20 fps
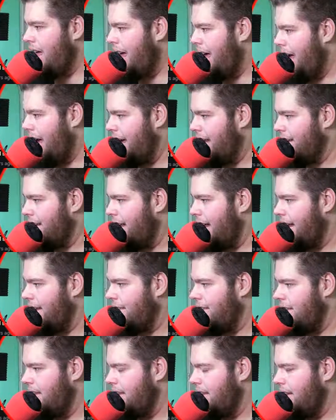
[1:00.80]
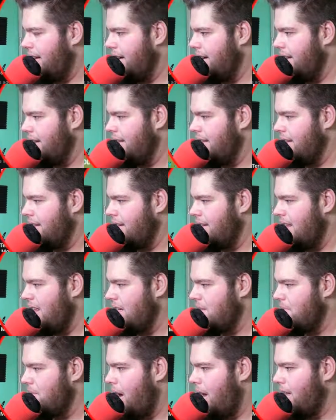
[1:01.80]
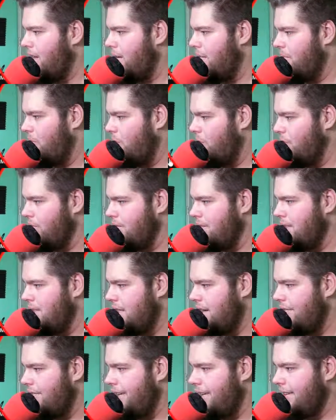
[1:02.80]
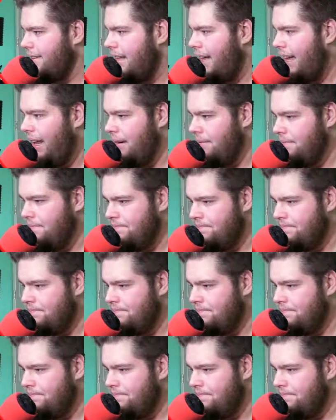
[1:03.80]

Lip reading: and like the glimpse behind the Immortal and stuff like that.